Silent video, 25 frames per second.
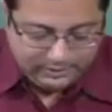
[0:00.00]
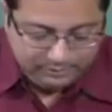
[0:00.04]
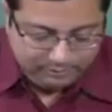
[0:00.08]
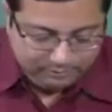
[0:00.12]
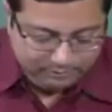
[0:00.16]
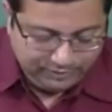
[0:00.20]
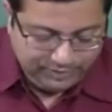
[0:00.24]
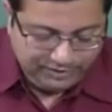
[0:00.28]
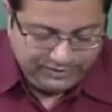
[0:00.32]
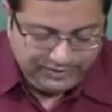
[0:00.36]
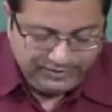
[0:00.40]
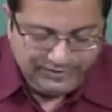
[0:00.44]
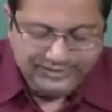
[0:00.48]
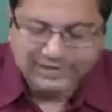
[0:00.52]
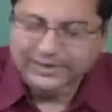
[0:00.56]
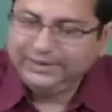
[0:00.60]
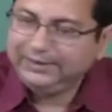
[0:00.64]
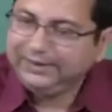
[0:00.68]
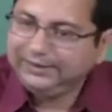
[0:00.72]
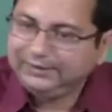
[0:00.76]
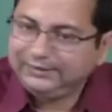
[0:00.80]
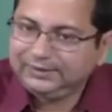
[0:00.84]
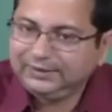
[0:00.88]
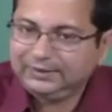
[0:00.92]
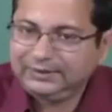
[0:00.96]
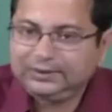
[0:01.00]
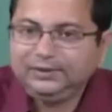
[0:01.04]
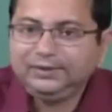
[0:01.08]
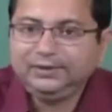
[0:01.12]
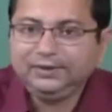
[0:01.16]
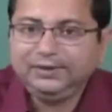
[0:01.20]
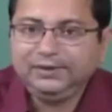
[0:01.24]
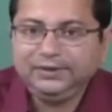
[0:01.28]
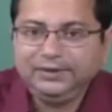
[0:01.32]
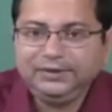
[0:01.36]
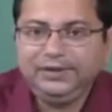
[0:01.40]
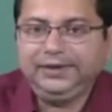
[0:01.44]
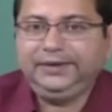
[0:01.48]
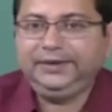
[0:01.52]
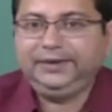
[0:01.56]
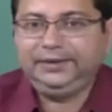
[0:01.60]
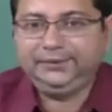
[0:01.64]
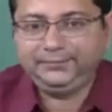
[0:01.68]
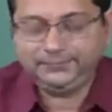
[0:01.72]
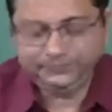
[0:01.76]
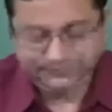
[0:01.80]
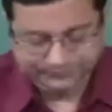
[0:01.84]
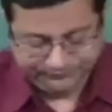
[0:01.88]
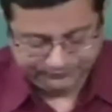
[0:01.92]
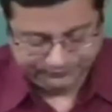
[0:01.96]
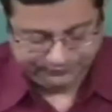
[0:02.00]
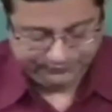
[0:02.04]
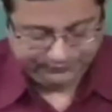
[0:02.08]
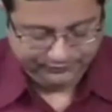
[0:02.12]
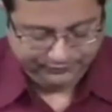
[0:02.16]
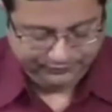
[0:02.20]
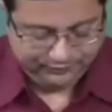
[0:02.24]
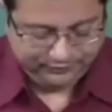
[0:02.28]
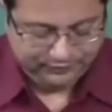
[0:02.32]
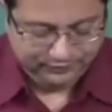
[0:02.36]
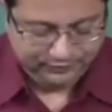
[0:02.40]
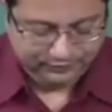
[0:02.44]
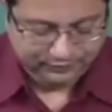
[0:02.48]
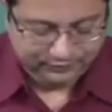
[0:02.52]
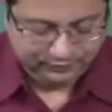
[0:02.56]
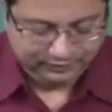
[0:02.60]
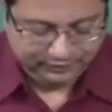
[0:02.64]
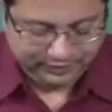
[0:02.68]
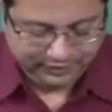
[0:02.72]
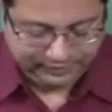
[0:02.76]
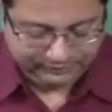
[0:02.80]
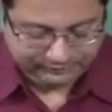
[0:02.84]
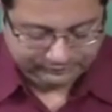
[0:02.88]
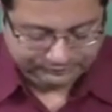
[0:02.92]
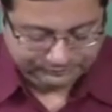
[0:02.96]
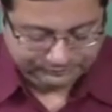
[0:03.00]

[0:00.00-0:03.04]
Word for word: burning at a certain rate. Okay.